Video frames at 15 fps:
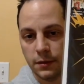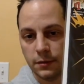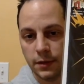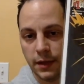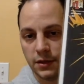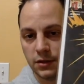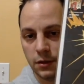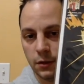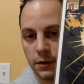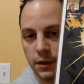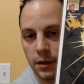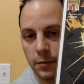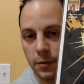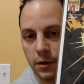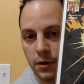Nice little
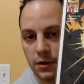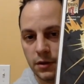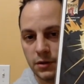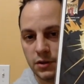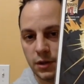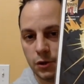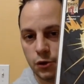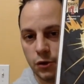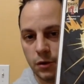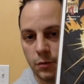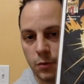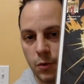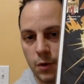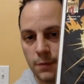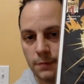key book. Century number
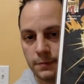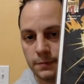1.